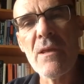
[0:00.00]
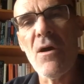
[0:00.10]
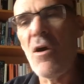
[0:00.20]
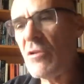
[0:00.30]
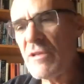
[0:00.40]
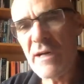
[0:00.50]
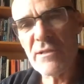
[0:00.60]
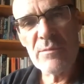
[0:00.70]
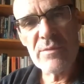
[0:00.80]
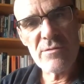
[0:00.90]
All the
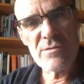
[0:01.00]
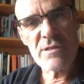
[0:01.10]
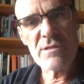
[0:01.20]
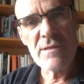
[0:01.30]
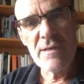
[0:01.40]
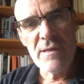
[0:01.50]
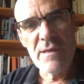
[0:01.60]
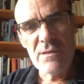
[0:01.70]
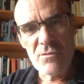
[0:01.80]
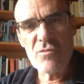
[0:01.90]
other approaches
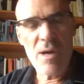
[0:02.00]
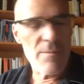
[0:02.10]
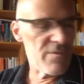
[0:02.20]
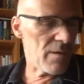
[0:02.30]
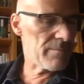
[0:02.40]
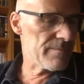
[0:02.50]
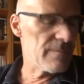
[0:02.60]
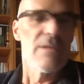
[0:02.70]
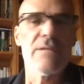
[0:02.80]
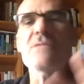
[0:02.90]
do come from
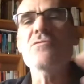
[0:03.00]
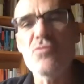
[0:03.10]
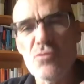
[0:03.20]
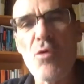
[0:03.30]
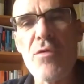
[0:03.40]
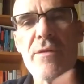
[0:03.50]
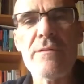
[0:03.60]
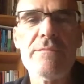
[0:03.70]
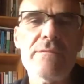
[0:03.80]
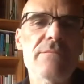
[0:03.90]
North,
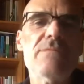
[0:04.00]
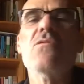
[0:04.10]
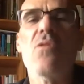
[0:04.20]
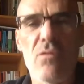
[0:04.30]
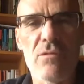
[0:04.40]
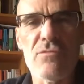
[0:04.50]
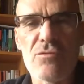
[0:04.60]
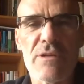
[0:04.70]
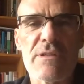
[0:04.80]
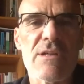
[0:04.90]

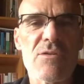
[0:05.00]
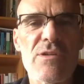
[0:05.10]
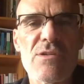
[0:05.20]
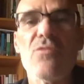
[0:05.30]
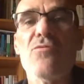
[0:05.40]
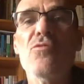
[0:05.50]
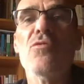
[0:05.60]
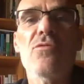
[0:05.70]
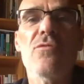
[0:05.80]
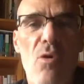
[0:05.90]
northern countries or,
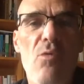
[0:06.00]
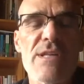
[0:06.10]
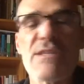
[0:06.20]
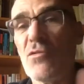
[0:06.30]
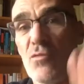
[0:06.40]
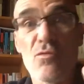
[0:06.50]
nor, or Western or